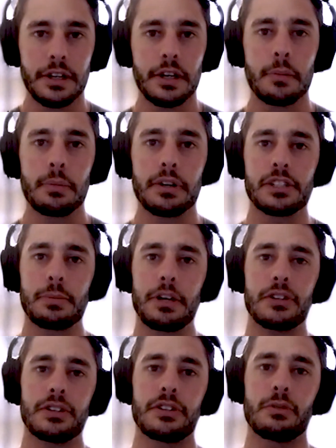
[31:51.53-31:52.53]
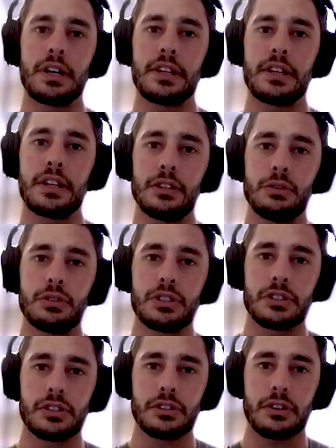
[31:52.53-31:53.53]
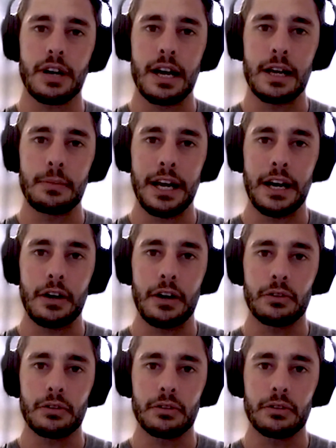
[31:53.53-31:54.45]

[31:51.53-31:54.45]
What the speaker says: but especially the way that you just described how